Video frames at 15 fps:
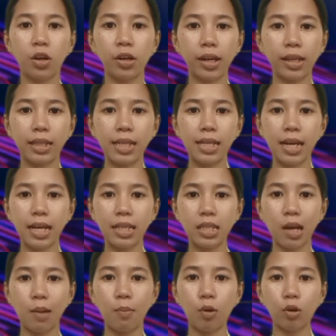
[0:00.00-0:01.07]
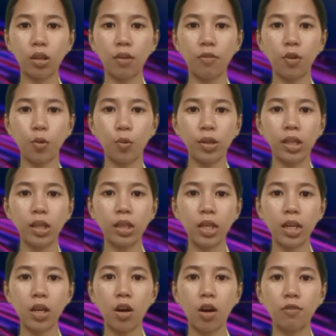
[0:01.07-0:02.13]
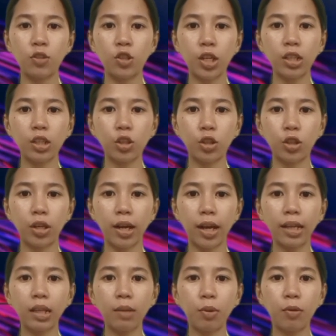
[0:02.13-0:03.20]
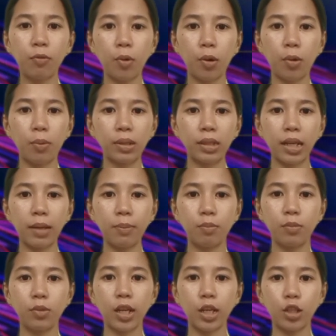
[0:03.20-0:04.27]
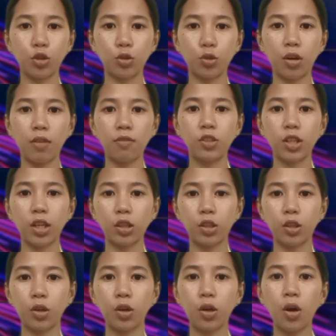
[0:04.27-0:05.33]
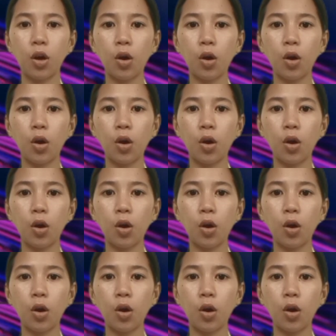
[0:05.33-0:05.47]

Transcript: Her ideas about the fluidity of gender and the performative nature of gender